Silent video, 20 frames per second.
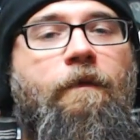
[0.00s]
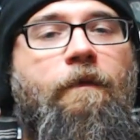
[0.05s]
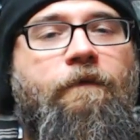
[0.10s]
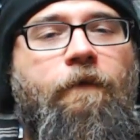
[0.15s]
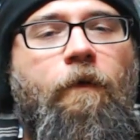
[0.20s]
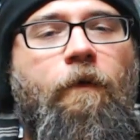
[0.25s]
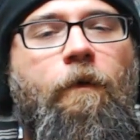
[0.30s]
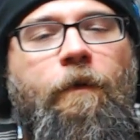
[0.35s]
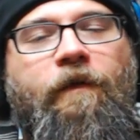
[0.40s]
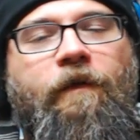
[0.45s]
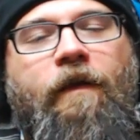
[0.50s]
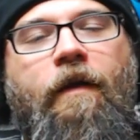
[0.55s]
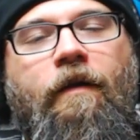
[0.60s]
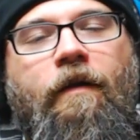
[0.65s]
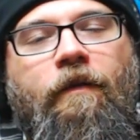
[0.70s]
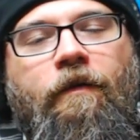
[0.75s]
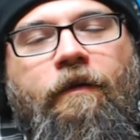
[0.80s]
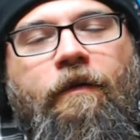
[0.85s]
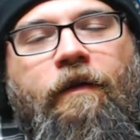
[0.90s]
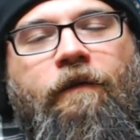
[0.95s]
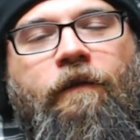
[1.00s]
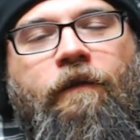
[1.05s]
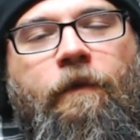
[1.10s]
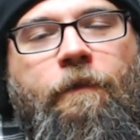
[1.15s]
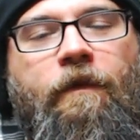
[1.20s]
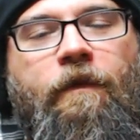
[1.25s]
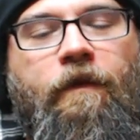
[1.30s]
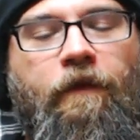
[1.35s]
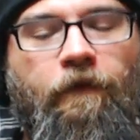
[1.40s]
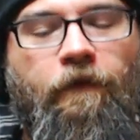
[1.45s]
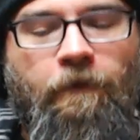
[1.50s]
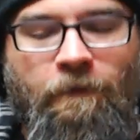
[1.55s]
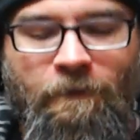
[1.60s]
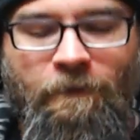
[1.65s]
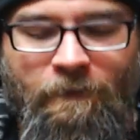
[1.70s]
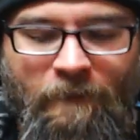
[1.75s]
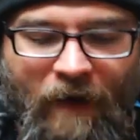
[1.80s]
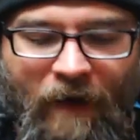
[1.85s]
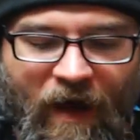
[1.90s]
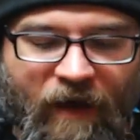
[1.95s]
Before we take a look at some of these
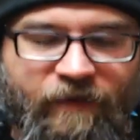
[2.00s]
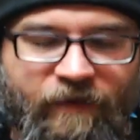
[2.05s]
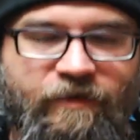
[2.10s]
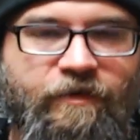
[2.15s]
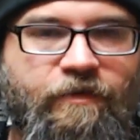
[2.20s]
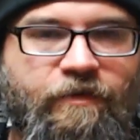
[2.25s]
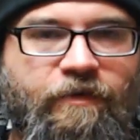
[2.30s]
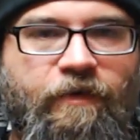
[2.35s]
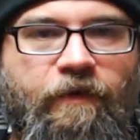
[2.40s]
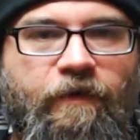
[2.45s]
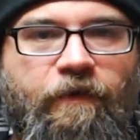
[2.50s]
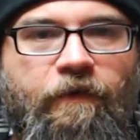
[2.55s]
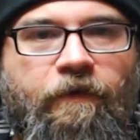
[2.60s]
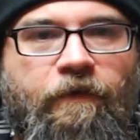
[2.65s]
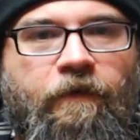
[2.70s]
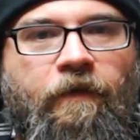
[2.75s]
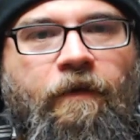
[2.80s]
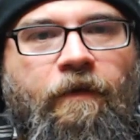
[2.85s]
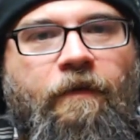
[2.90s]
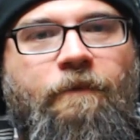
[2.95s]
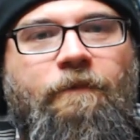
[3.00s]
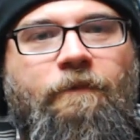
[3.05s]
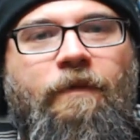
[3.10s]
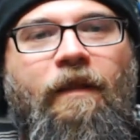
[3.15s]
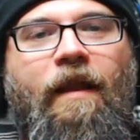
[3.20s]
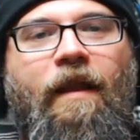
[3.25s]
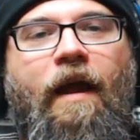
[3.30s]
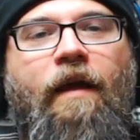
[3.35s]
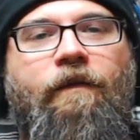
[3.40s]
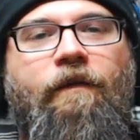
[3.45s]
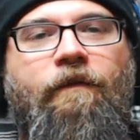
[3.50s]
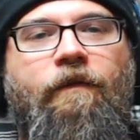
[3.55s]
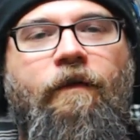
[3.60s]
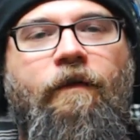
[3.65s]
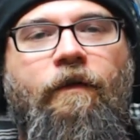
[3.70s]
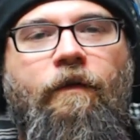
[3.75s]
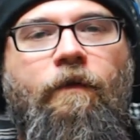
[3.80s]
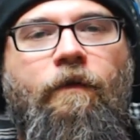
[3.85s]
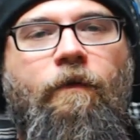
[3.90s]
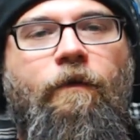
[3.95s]
monstrous
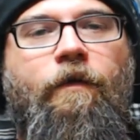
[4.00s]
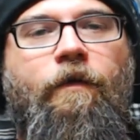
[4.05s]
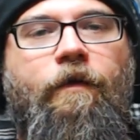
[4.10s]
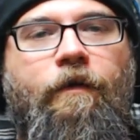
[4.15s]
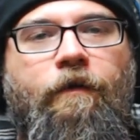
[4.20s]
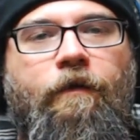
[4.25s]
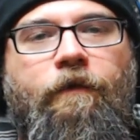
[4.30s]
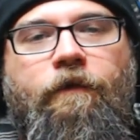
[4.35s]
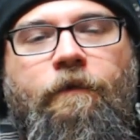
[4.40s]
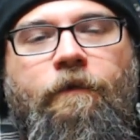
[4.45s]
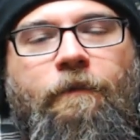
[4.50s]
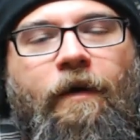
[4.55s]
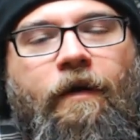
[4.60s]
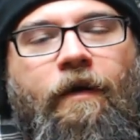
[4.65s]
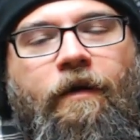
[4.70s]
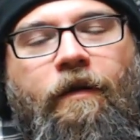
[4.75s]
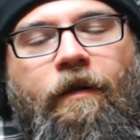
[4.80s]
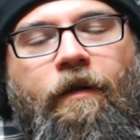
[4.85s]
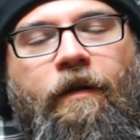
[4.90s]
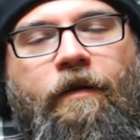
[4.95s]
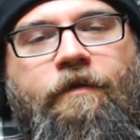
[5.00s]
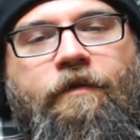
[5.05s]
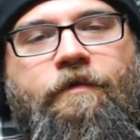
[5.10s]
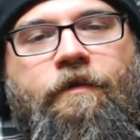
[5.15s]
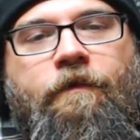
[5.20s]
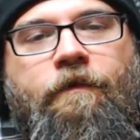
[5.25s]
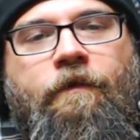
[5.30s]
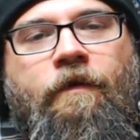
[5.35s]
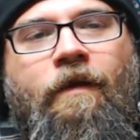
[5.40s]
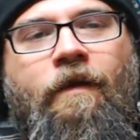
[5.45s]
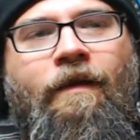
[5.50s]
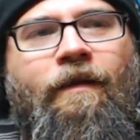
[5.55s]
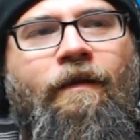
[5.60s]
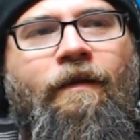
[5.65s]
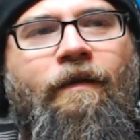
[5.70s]
plastic critters in my collection,